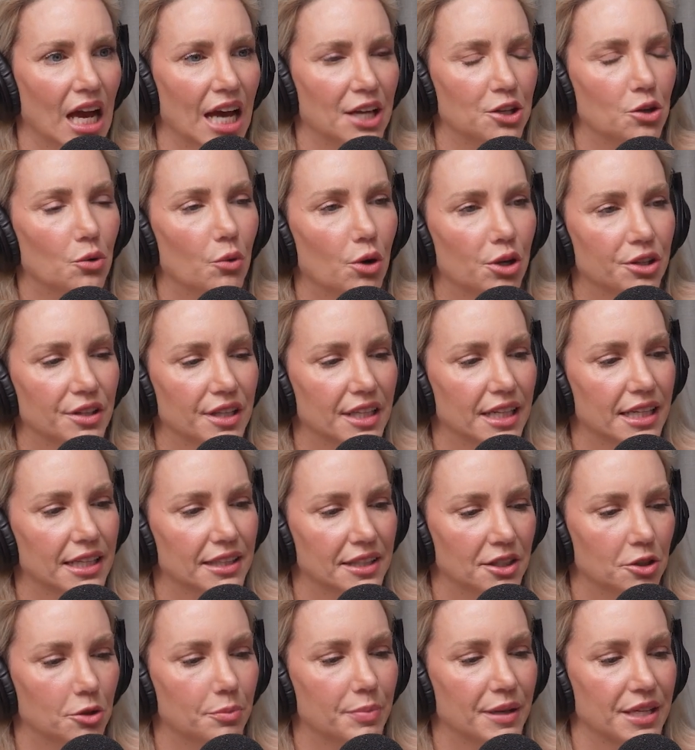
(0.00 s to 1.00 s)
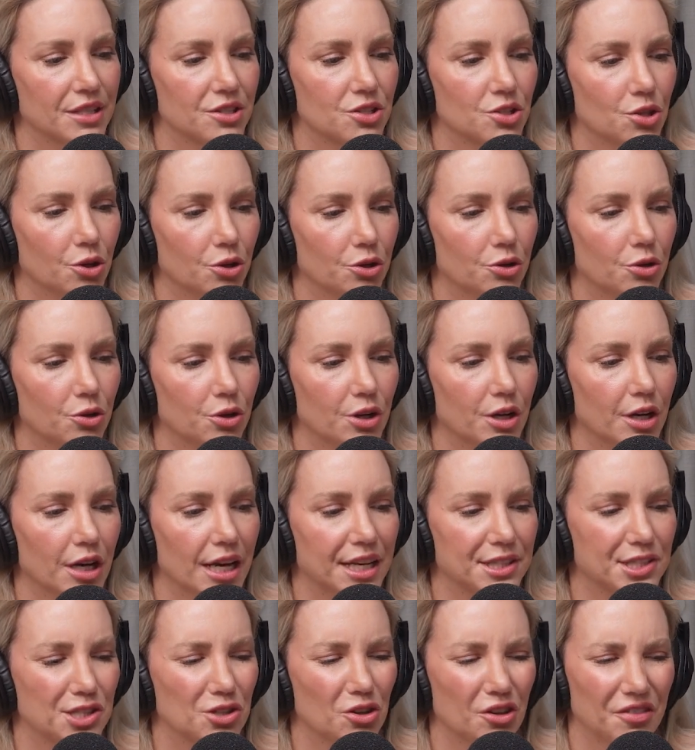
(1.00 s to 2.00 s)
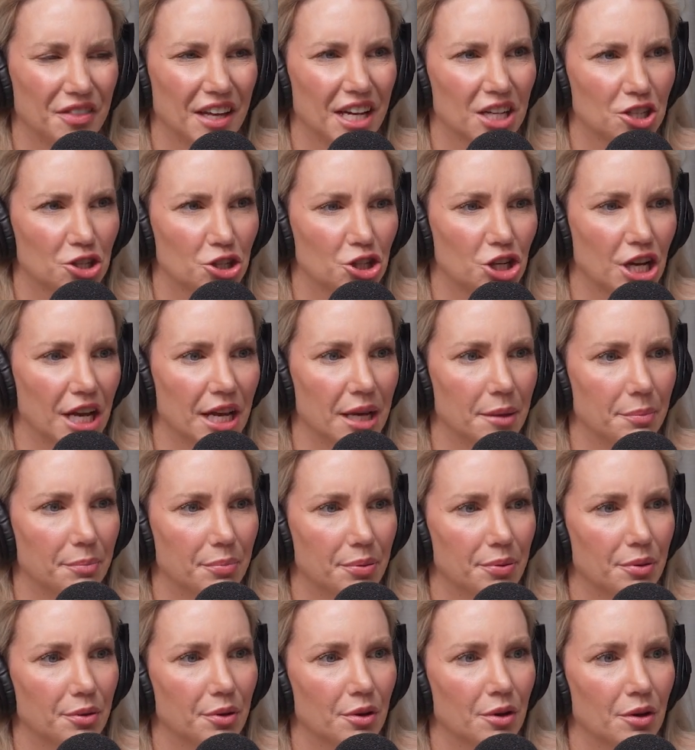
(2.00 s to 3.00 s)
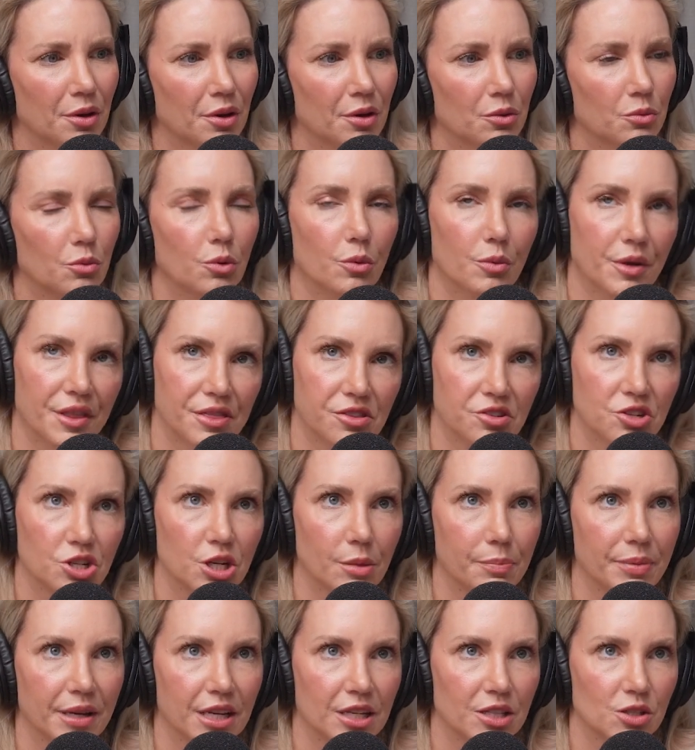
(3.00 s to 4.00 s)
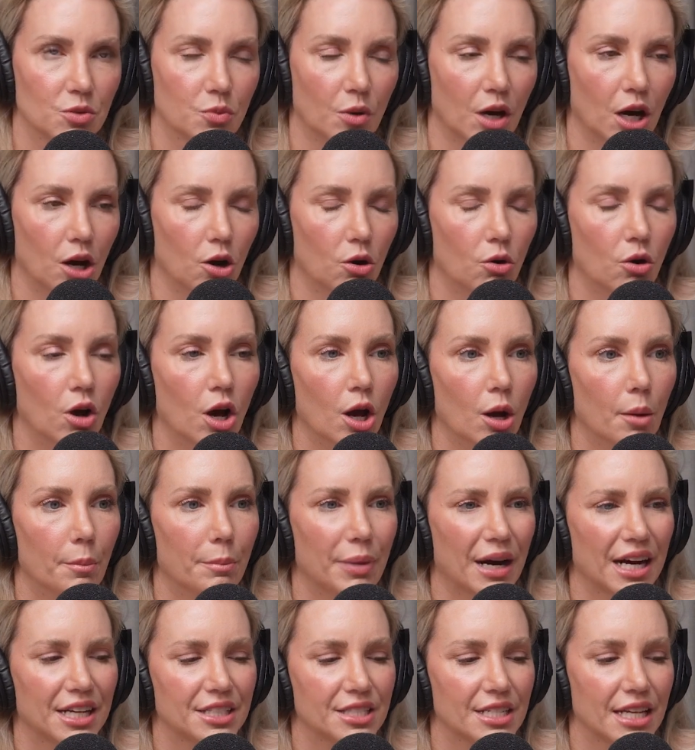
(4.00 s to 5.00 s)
And you only need a little bit. So it's not that cheap. Well, with shipping as well. But